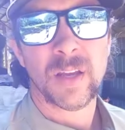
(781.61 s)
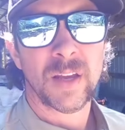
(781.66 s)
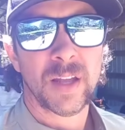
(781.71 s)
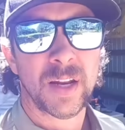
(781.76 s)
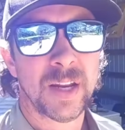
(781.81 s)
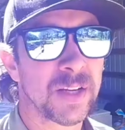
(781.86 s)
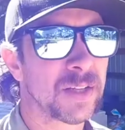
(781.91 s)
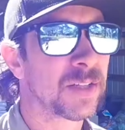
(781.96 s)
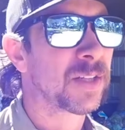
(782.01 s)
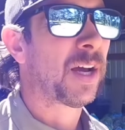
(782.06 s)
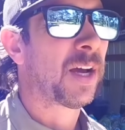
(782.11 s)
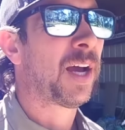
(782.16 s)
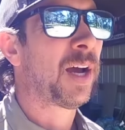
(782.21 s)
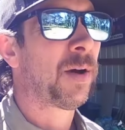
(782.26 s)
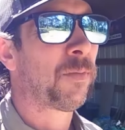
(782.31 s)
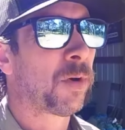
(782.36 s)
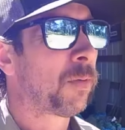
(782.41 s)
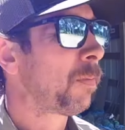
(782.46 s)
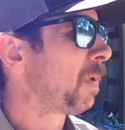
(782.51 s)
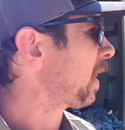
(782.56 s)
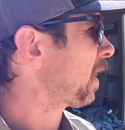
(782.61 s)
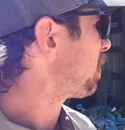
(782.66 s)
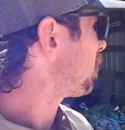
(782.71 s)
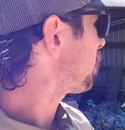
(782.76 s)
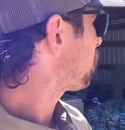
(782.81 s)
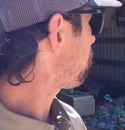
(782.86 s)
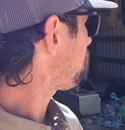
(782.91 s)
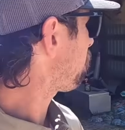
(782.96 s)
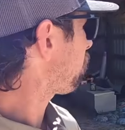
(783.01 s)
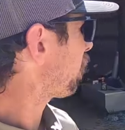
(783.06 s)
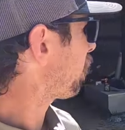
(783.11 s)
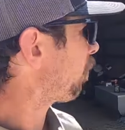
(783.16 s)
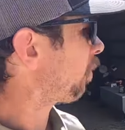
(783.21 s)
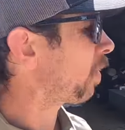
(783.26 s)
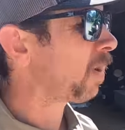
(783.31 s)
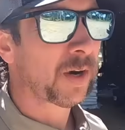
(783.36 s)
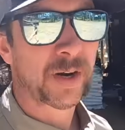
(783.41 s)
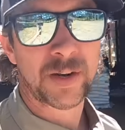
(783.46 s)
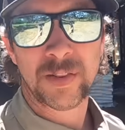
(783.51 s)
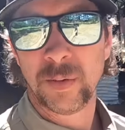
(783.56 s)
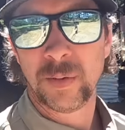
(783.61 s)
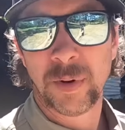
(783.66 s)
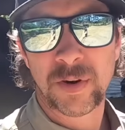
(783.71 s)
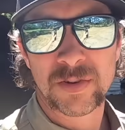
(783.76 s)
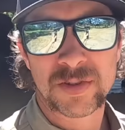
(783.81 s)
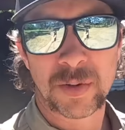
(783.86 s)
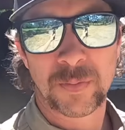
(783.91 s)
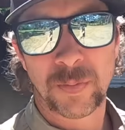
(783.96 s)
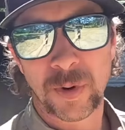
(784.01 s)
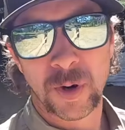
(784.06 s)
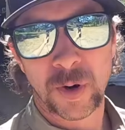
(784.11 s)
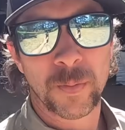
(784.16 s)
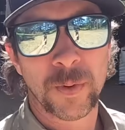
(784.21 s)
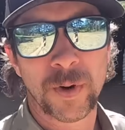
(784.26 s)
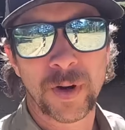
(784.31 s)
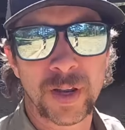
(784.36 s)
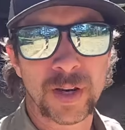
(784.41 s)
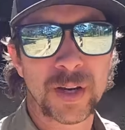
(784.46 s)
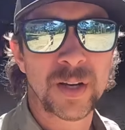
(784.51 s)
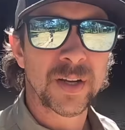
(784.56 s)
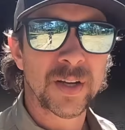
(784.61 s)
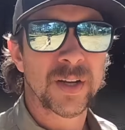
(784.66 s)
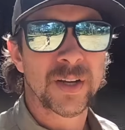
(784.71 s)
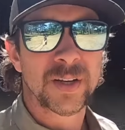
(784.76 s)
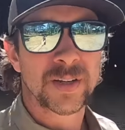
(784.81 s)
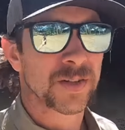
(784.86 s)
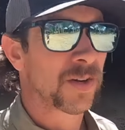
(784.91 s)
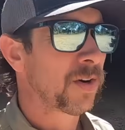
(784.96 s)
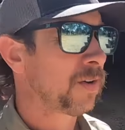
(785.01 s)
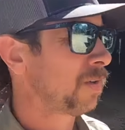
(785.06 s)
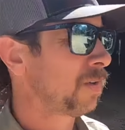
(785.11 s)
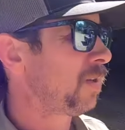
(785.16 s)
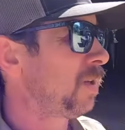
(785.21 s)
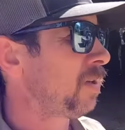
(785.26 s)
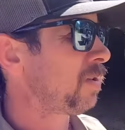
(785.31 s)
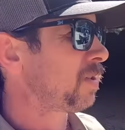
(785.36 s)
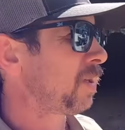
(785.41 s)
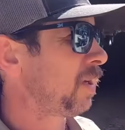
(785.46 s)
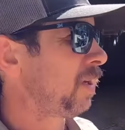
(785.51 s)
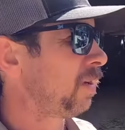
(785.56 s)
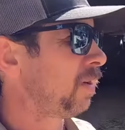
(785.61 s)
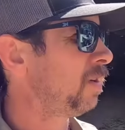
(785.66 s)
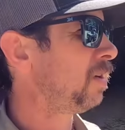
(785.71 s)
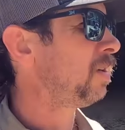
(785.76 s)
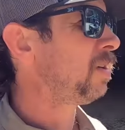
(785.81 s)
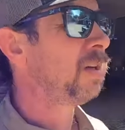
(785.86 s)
Each time we're making sure we're wearing the most appropriate shirt to do so.